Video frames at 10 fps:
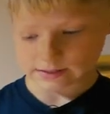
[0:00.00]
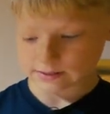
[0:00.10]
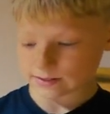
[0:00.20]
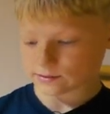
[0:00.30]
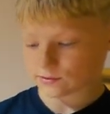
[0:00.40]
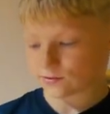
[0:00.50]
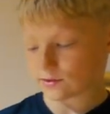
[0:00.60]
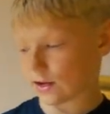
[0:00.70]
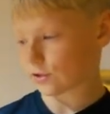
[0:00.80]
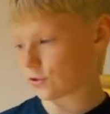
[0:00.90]
it's
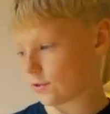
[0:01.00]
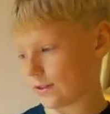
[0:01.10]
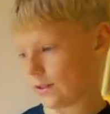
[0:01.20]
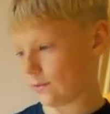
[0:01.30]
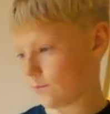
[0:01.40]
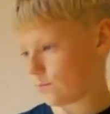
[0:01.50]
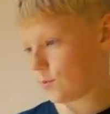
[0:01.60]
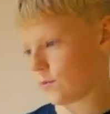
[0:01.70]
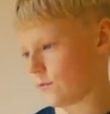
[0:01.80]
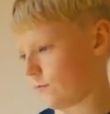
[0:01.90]
actually
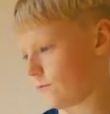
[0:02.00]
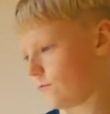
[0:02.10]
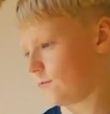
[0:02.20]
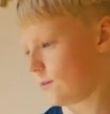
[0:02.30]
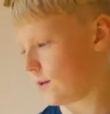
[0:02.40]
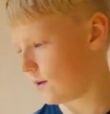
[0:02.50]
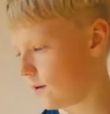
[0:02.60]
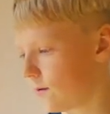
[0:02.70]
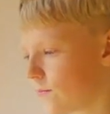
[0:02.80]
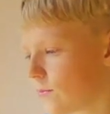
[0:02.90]
put the
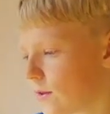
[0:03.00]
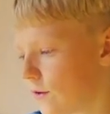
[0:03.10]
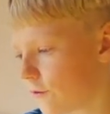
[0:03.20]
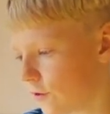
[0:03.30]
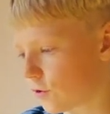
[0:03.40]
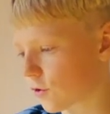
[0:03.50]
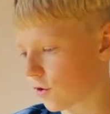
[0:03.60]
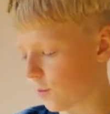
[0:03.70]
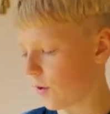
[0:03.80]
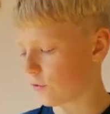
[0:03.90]

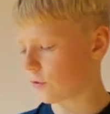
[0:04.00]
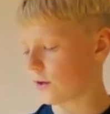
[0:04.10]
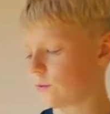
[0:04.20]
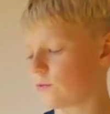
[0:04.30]
Photoshop over on that